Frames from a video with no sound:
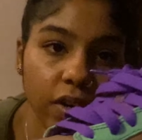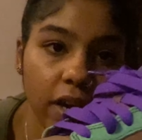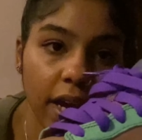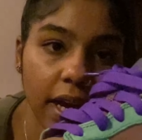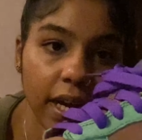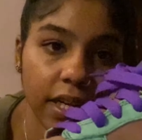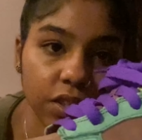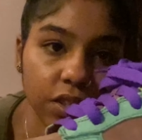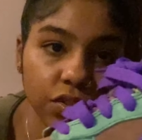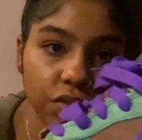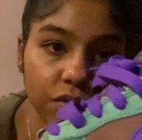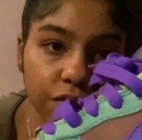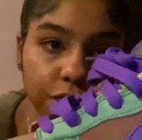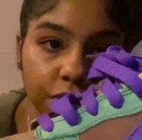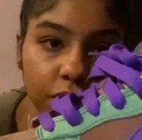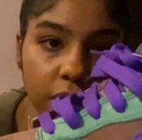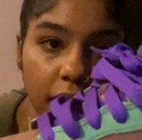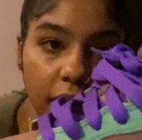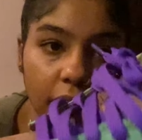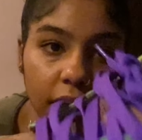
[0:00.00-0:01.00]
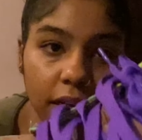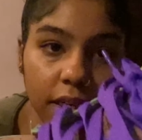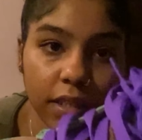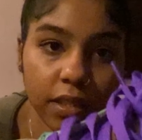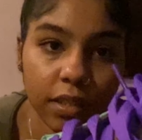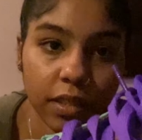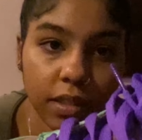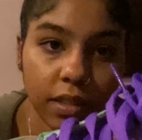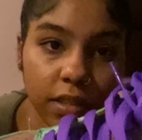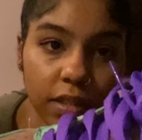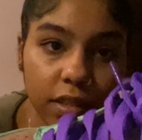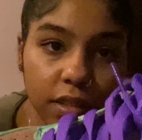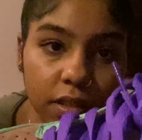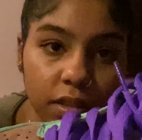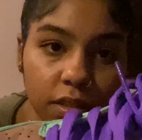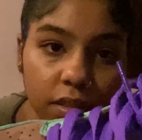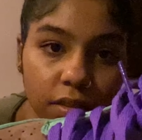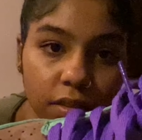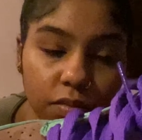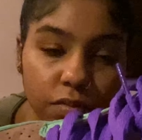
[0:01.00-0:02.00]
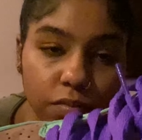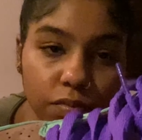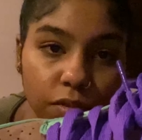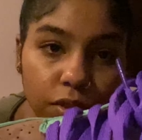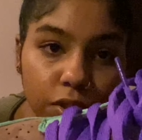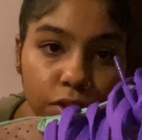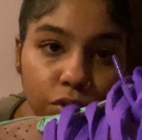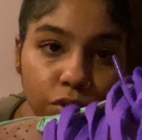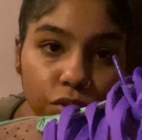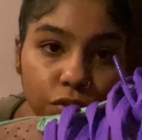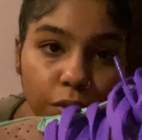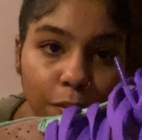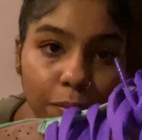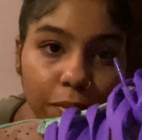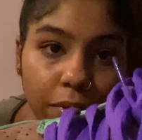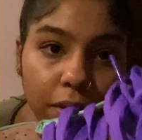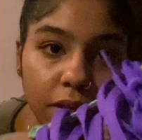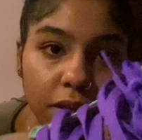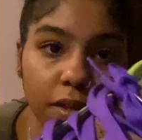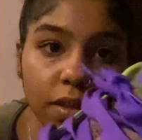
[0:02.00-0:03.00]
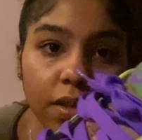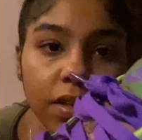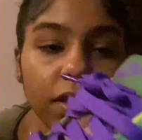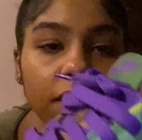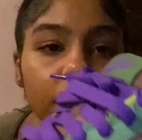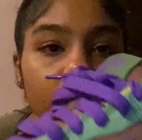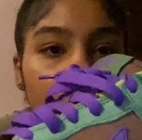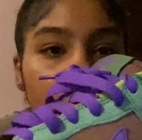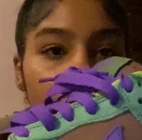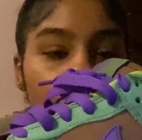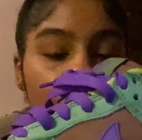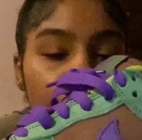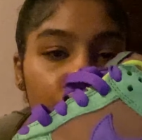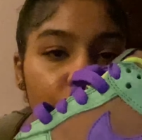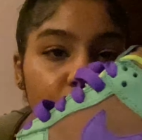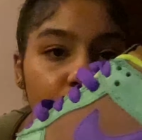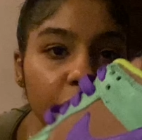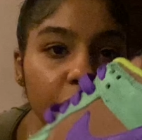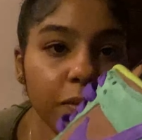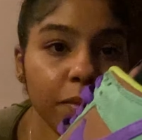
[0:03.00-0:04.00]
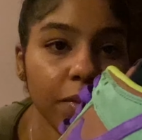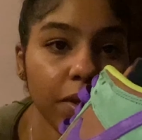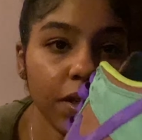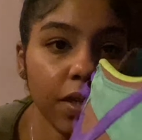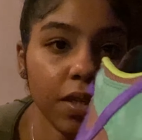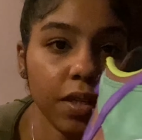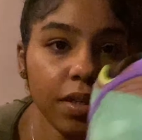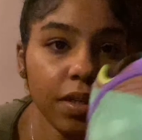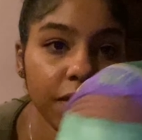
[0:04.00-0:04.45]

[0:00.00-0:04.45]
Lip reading: extra fly. Real drippy. You feel me?